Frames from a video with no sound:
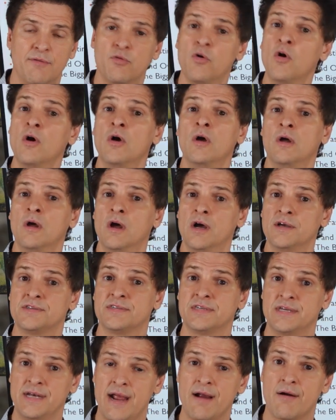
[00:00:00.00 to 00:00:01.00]
of a
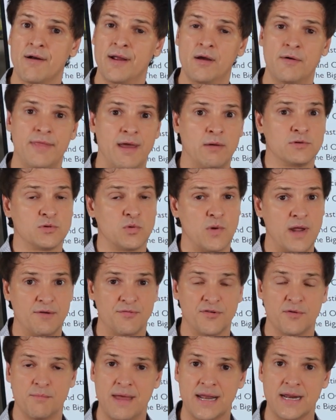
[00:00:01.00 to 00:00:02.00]
scenario that was ran
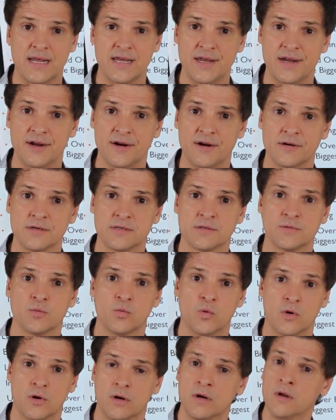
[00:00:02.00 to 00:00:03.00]
for many years
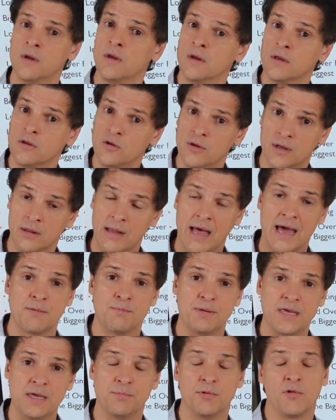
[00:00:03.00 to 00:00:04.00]
where you had a lot of
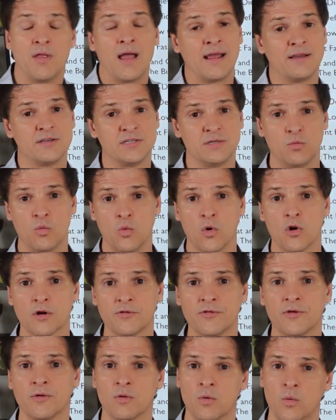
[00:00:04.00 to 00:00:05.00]
people. I actually
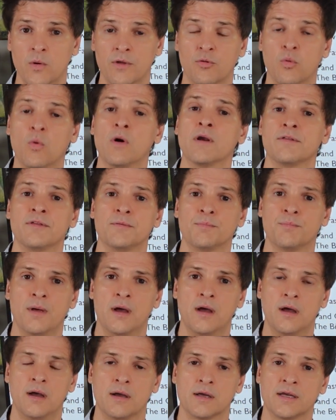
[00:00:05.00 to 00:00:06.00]
worked with one of
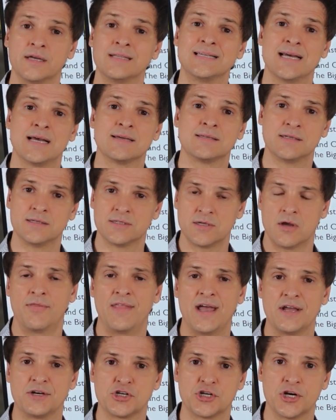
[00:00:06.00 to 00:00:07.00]
the contestants on
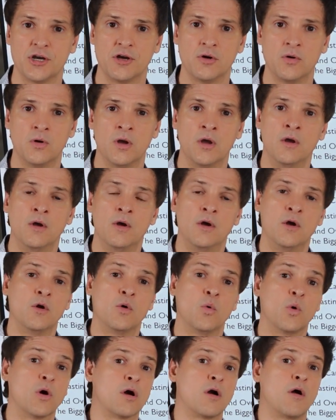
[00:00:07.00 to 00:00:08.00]
that show
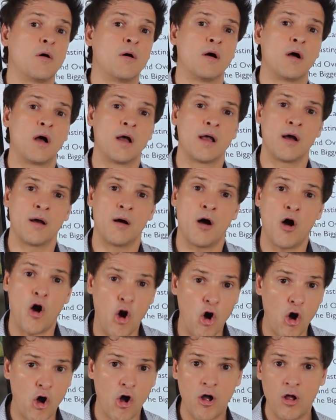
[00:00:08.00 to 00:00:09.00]
where
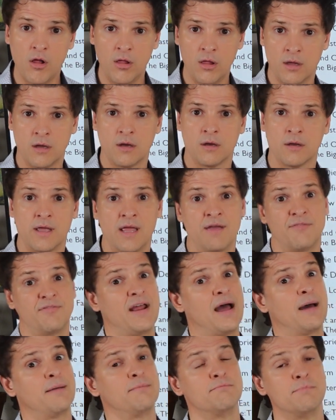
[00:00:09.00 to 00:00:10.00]
all, if
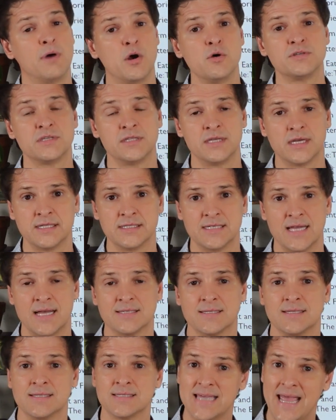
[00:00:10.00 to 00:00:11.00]
not most of the
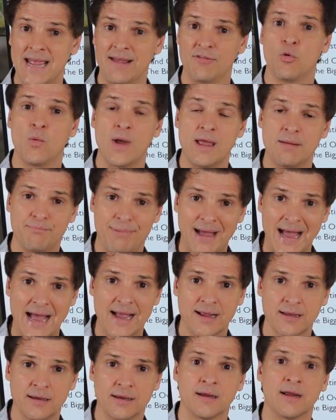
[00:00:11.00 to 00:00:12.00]
contestants gained the weight
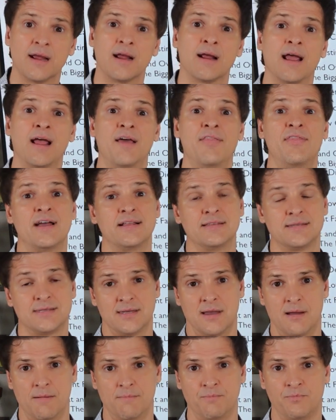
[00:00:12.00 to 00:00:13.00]
back and then
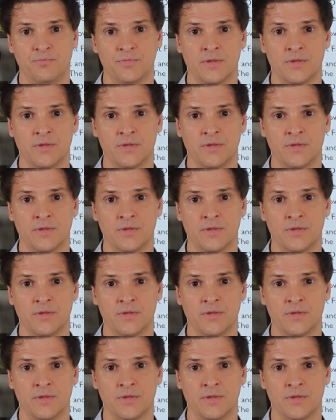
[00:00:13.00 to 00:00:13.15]
some.